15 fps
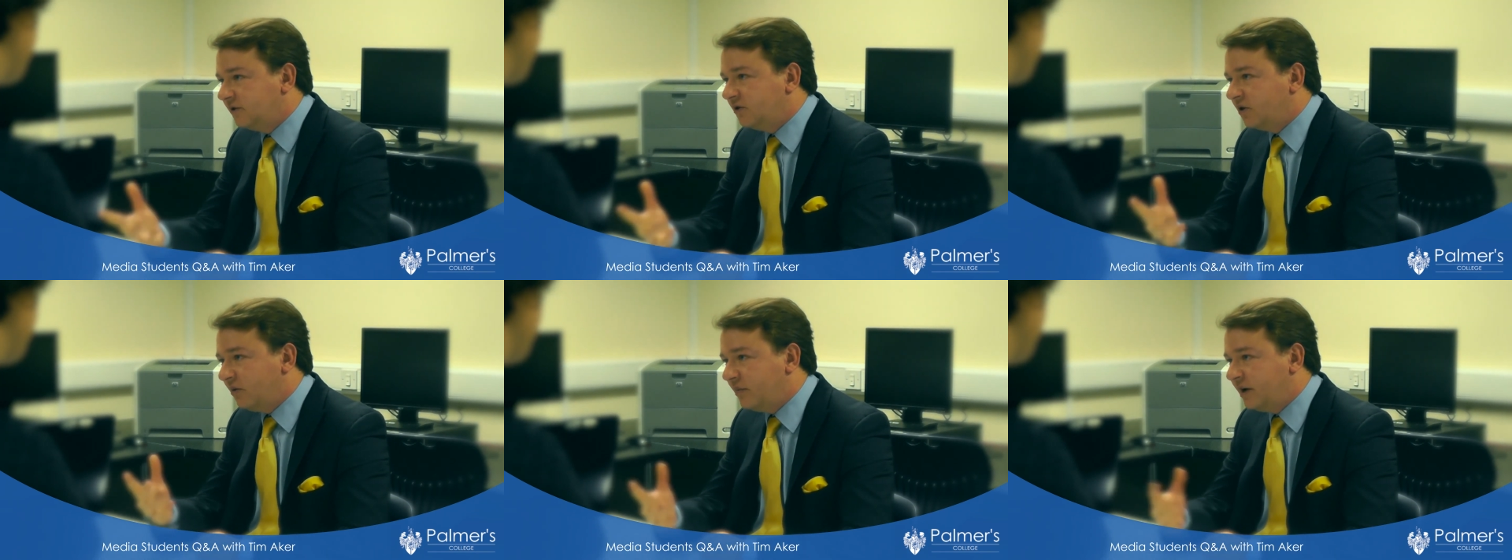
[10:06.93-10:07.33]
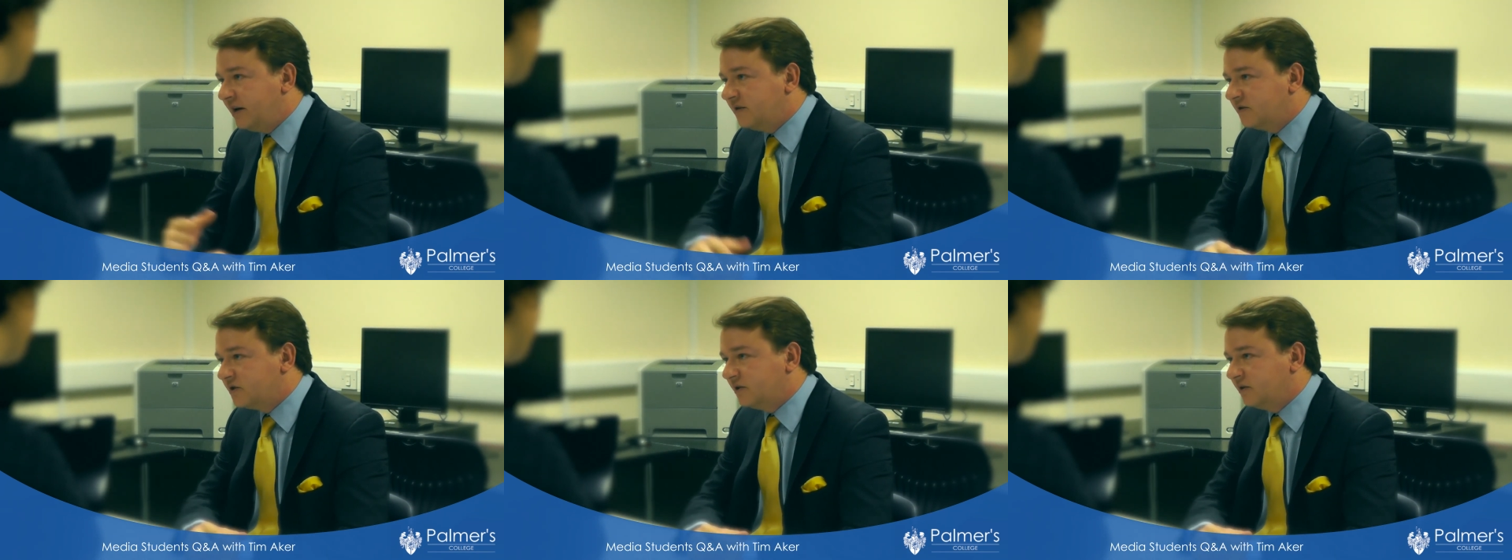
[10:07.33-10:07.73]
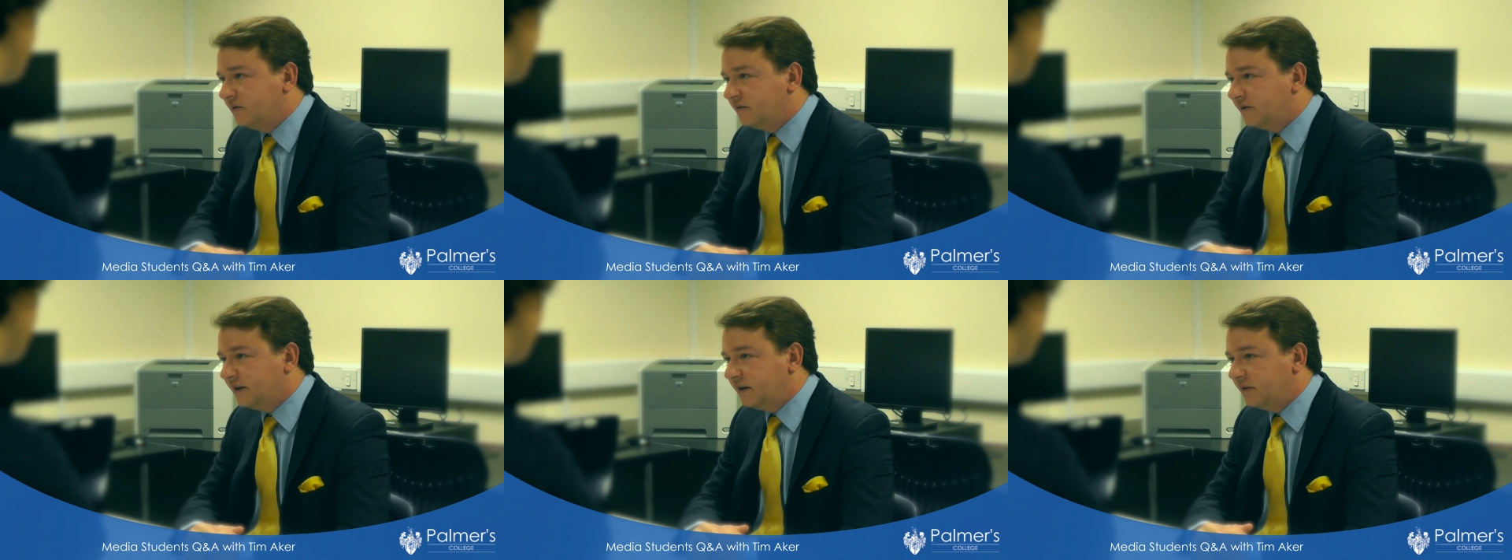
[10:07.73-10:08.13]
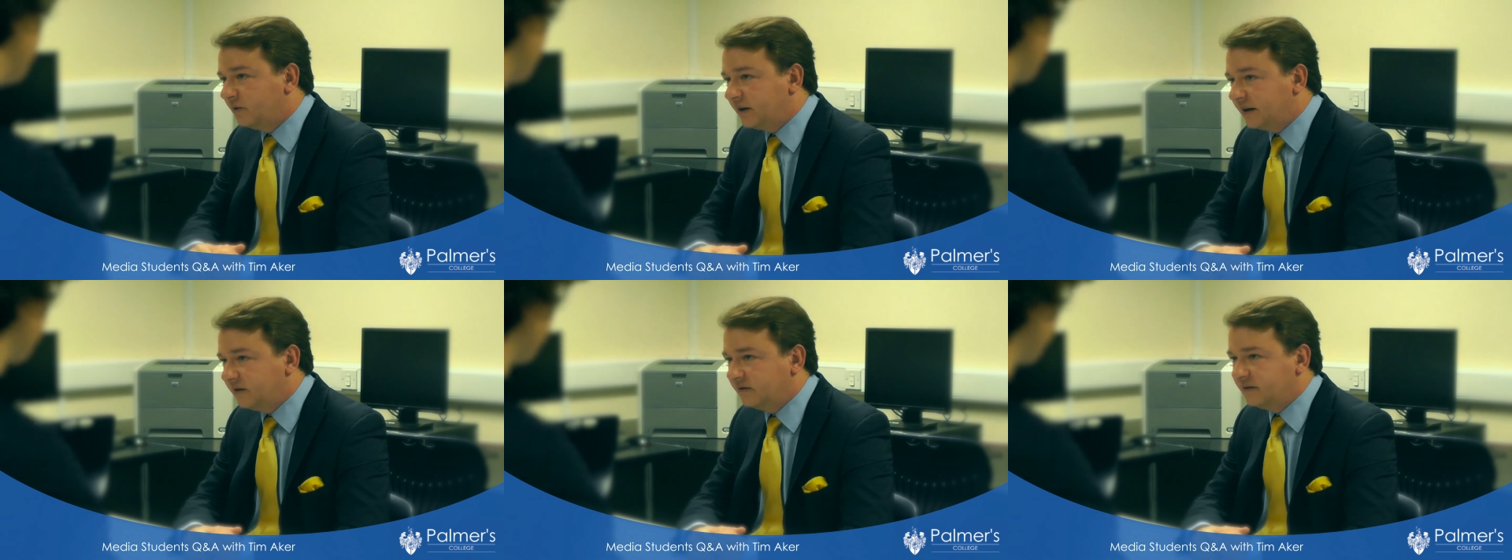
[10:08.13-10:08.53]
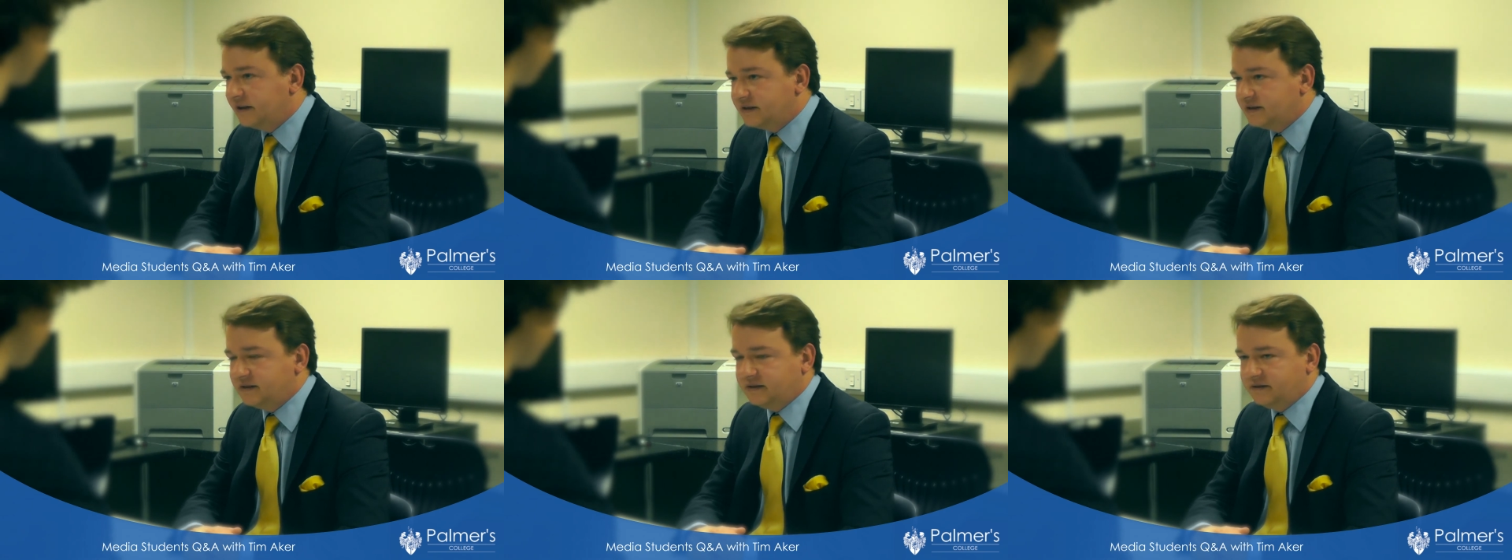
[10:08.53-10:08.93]
got me into thinking, well, hang on,
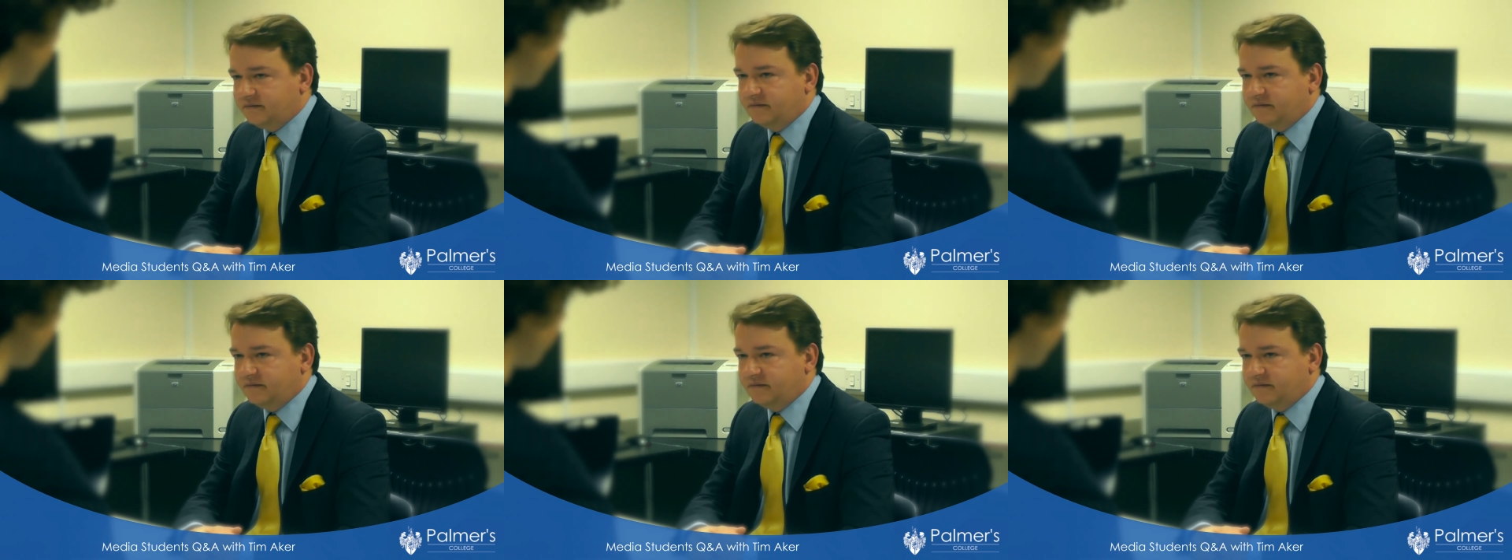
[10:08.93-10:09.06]
this,